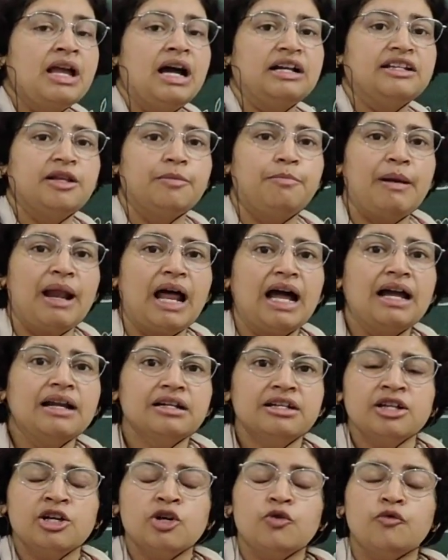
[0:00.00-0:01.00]
And the
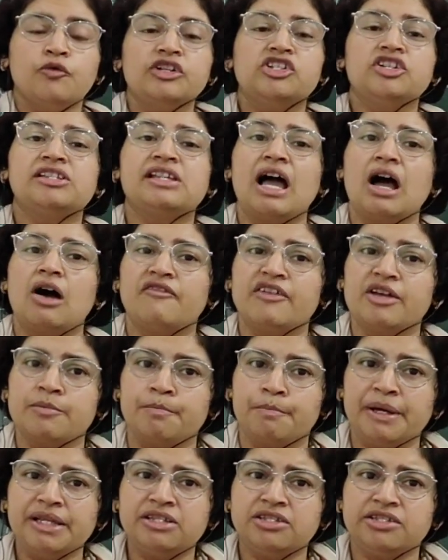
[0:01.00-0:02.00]
plant which is
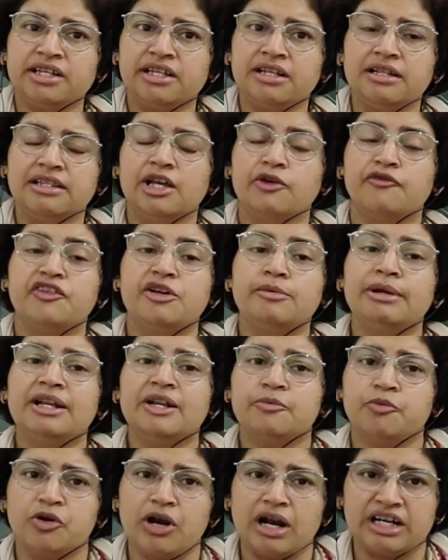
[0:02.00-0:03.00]
having pistil, the female
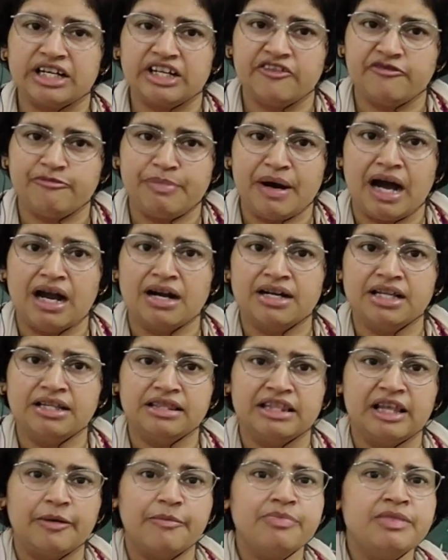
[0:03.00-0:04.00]
reproductive part
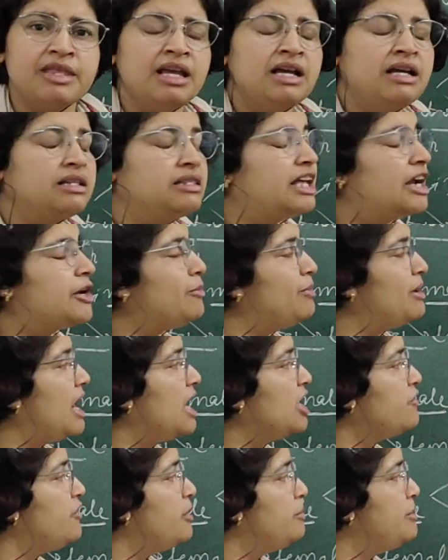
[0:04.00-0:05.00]
in them, that
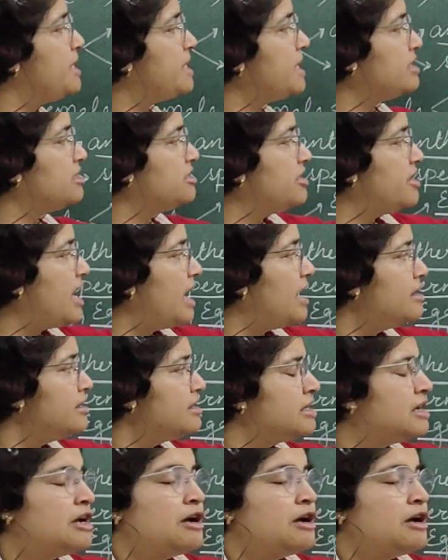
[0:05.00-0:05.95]
plant will be considered as